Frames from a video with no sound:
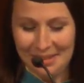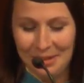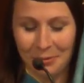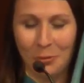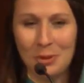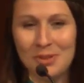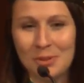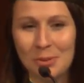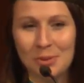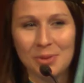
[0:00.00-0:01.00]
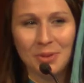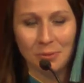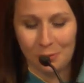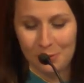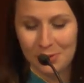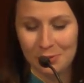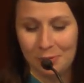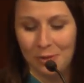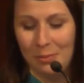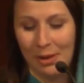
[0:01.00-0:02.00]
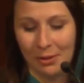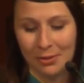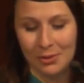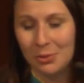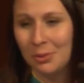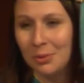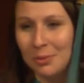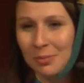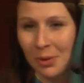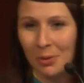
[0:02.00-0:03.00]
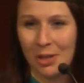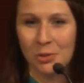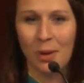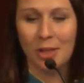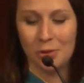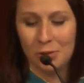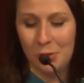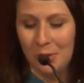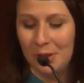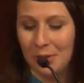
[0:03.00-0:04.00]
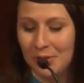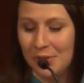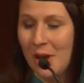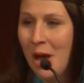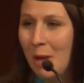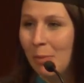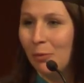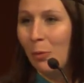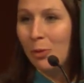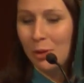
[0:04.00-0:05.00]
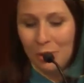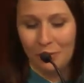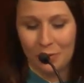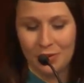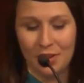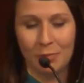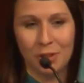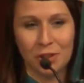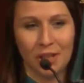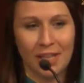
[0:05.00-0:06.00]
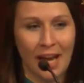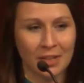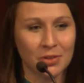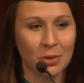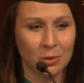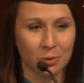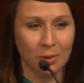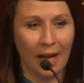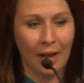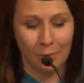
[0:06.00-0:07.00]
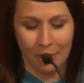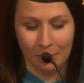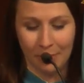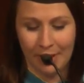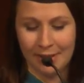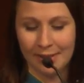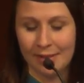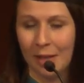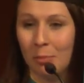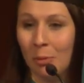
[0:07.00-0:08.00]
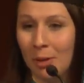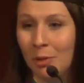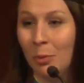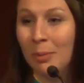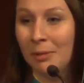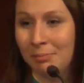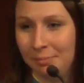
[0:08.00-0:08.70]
The Ford School's first female student graduated 2 years before the University of Michigan had a social gathering place that permitted women.